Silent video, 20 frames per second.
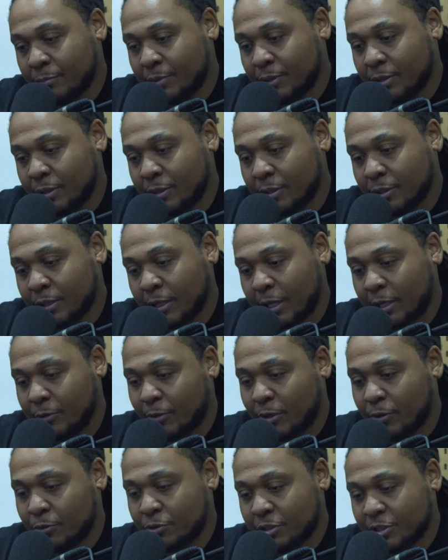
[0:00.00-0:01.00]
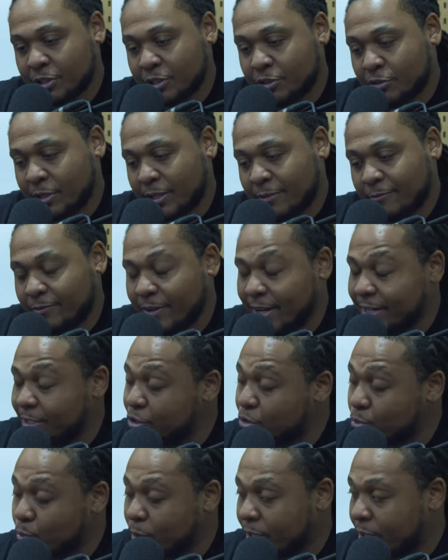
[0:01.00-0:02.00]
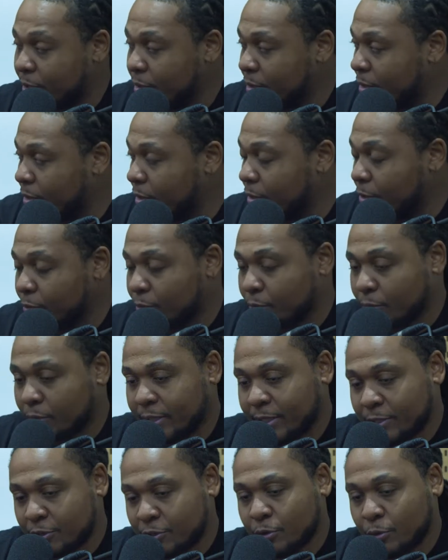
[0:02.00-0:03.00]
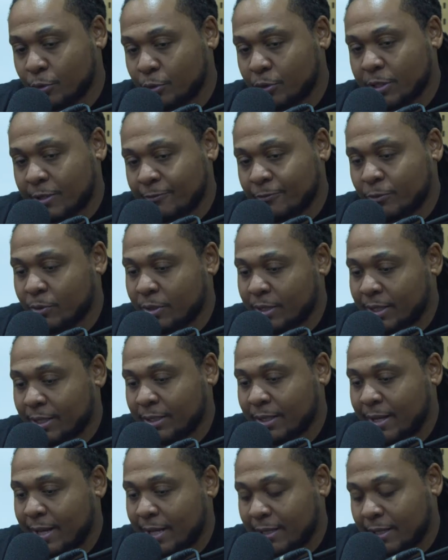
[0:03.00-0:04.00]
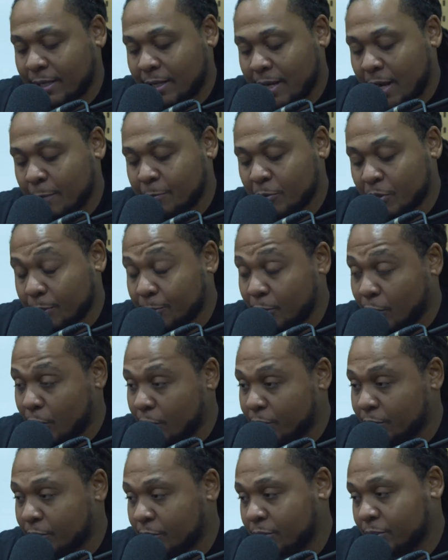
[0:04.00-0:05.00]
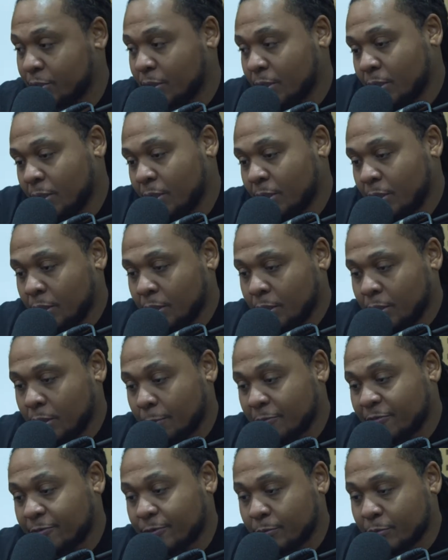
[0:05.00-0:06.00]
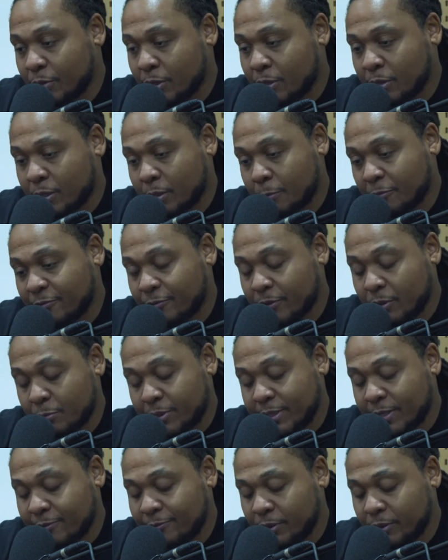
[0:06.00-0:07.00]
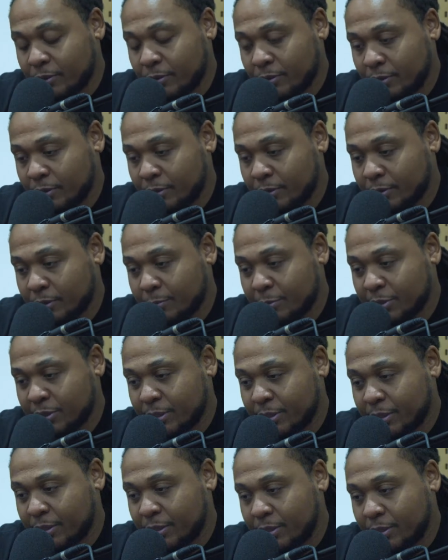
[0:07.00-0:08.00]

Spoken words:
But Colorado's just trying to find its way and all that. So you definitely got a lot of upcoming artists coming from Denver. You know what I'm saying?